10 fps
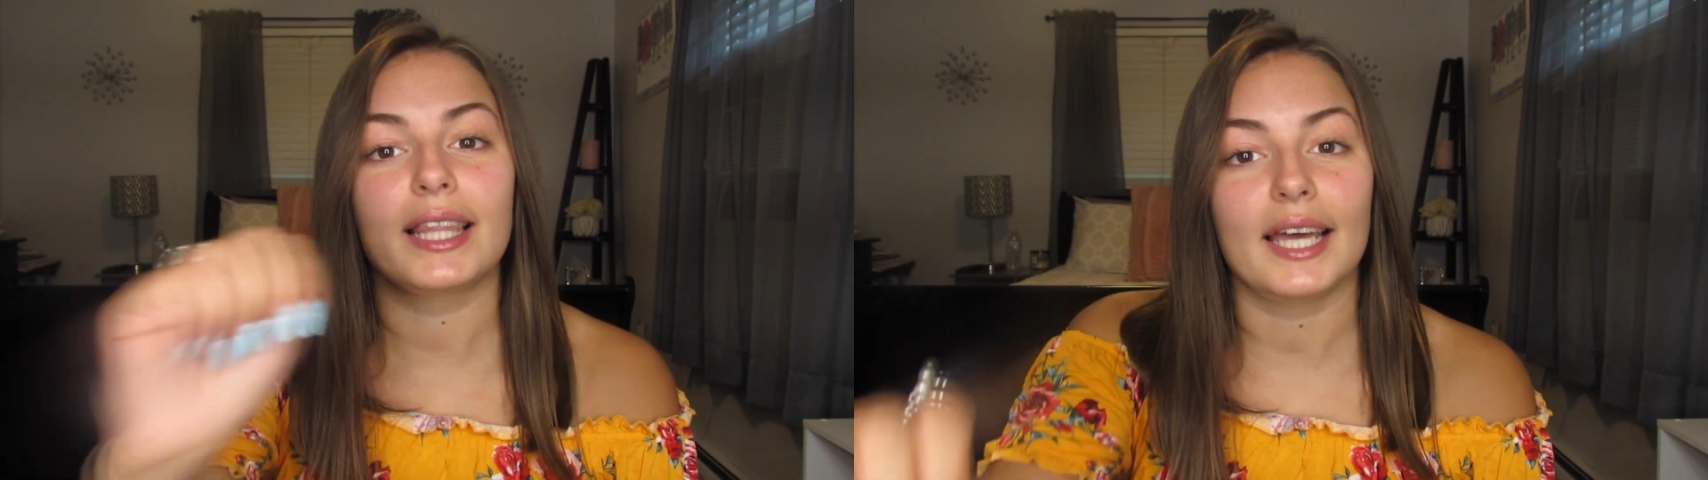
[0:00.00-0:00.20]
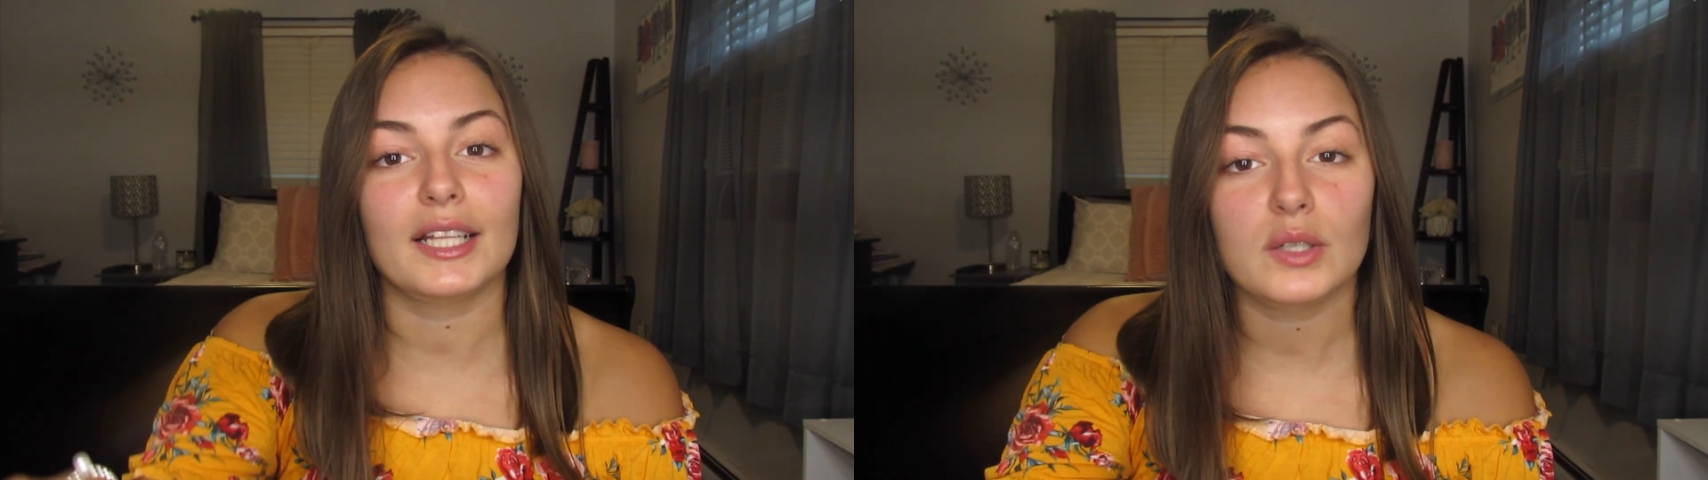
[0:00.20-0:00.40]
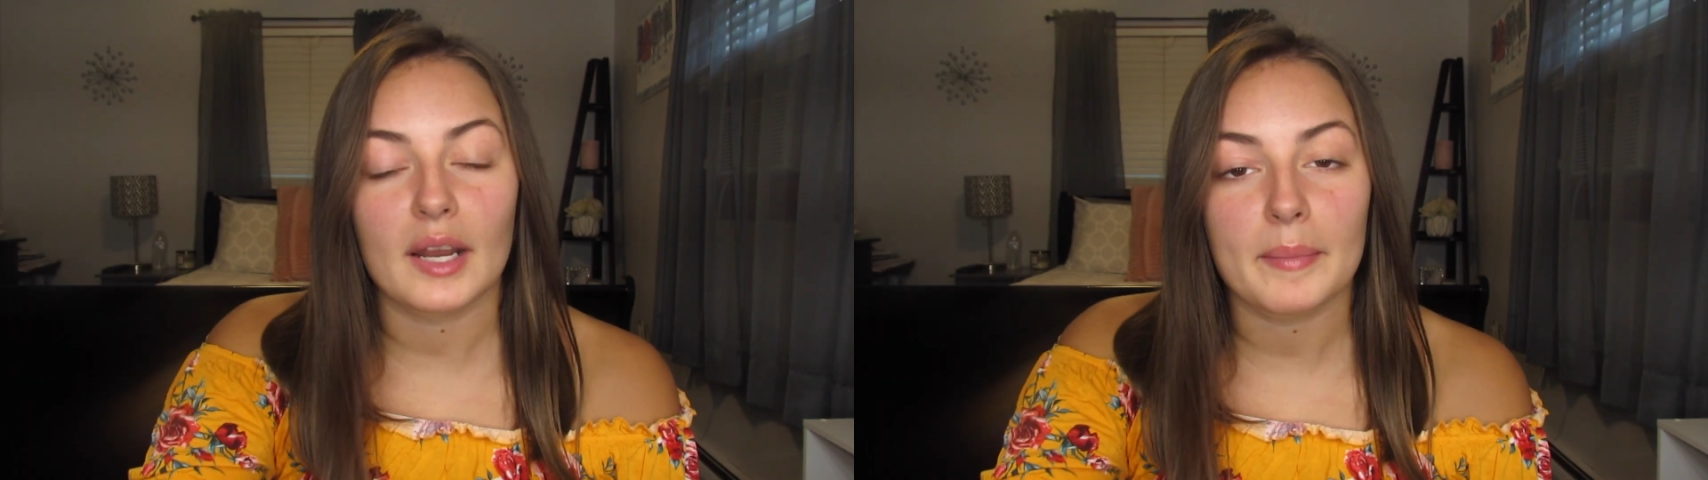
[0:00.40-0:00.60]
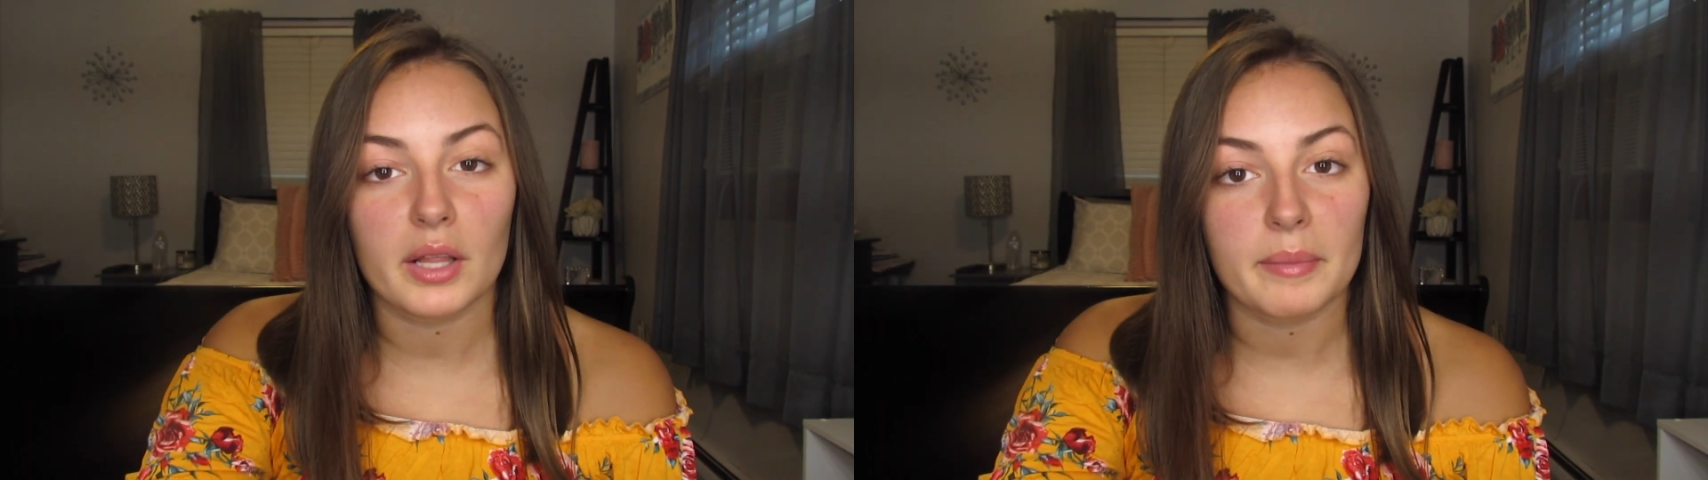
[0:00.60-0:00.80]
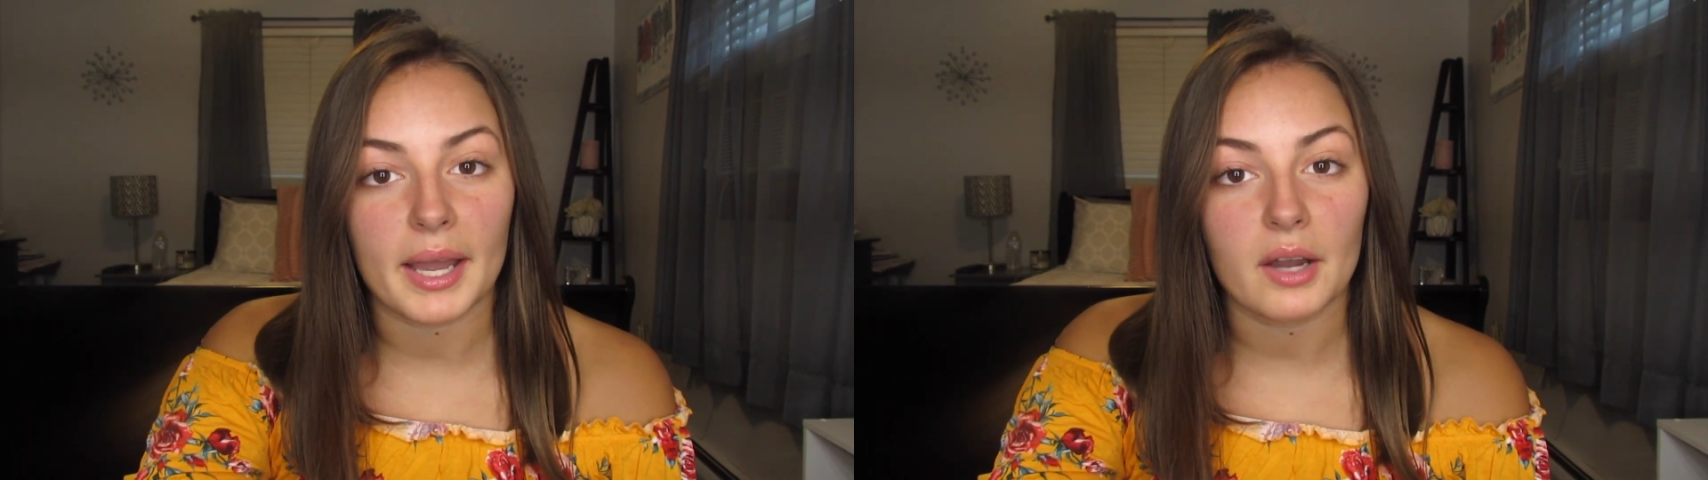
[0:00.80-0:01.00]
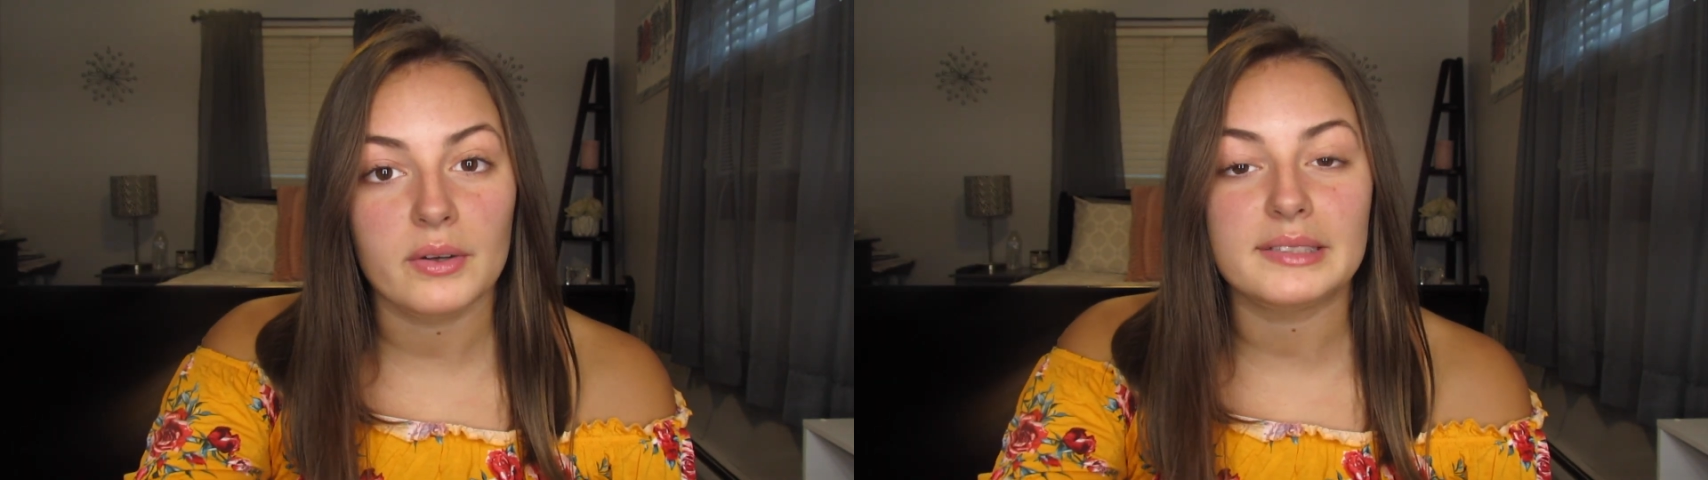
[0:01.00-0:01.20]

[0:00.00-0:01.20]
that's what I'm all about,